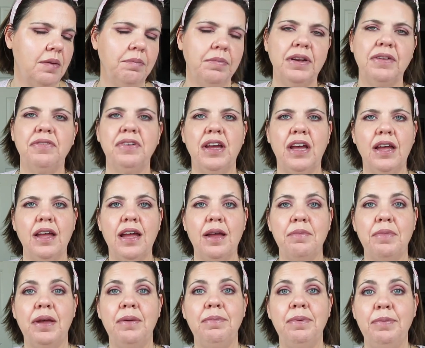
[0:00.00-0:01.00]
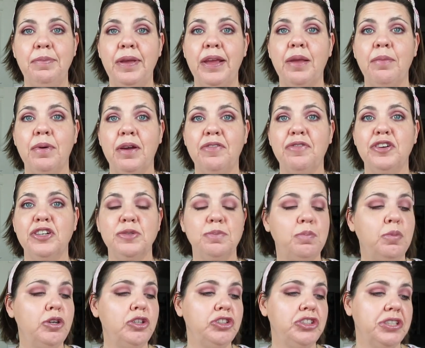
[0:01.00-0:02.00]
but if not, I might be making my first
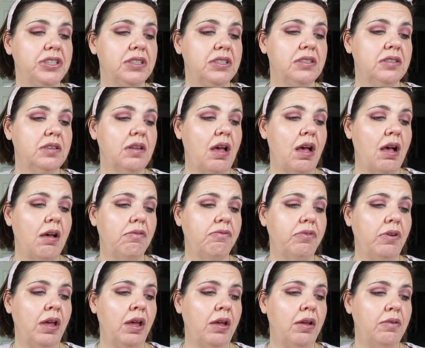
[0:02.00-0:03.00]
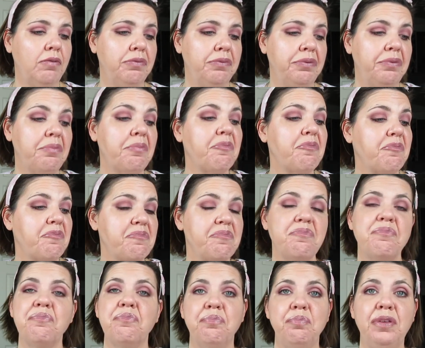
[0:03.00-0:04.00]
purchase off of
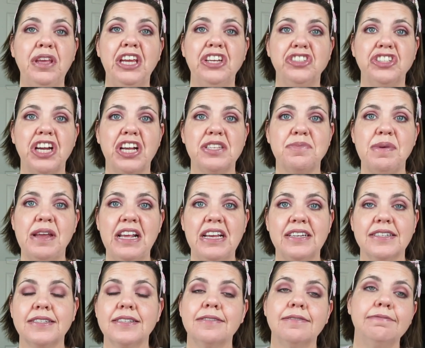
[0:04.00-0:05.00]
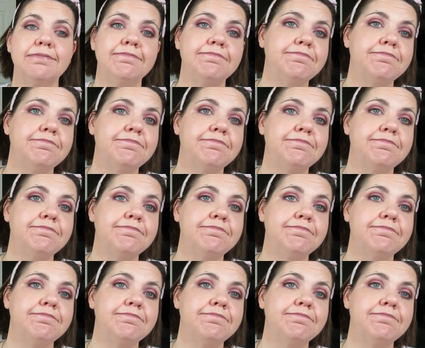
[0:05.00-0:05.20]
BH Cosmetics.